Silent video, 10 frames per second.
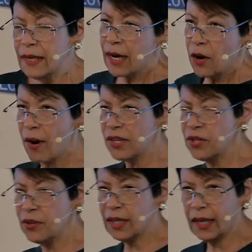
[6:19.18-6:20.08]
And I want
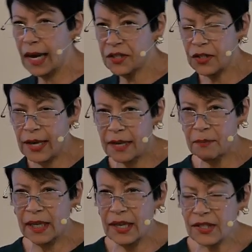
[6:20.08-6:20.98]
you to catch that,
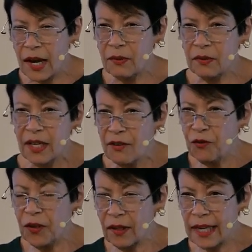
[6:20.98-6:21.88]
because I
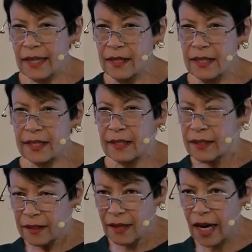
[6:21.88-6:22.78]
feel like in these
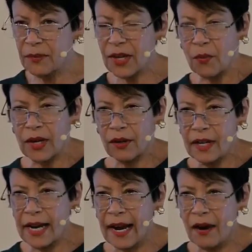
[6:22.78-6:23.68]
times that we are
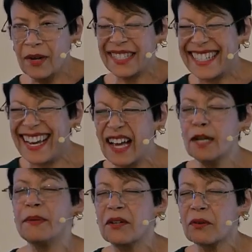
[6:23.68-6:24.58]
in now, it's got to
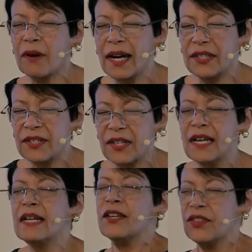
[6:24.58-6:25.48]
be Christ,
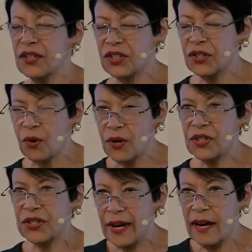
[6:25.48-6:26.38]
the
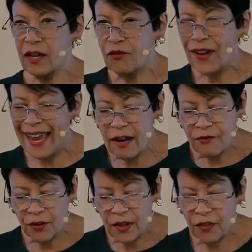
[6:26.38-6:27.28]
source of
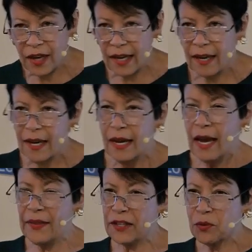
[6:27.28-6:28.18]
everything.
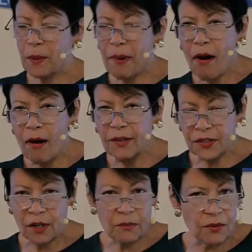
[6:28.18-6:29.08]
And that's what Paul is
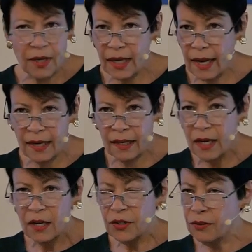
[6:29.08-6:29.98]
communicating
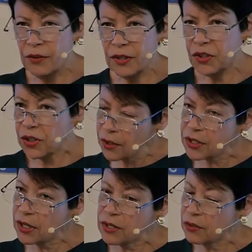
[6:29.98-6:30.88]
to this
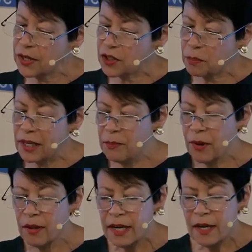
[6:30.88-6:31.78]
church and to its
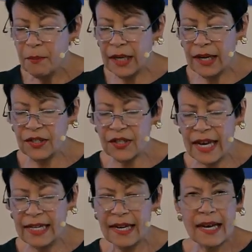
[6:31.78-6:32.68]
people, because
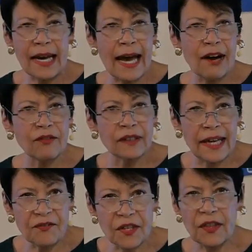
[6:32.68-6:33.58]
they have
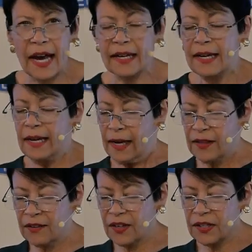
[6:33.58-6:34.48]
left that and
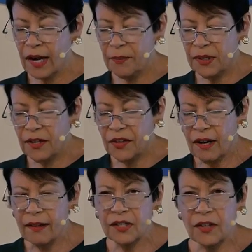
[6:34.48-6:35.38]
they've adopted a
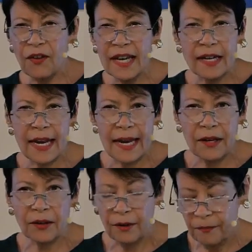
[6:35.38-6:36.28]
theology of hate and
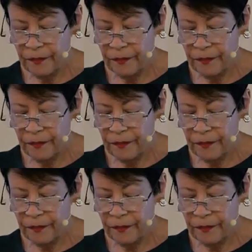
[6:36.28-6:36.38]
anger.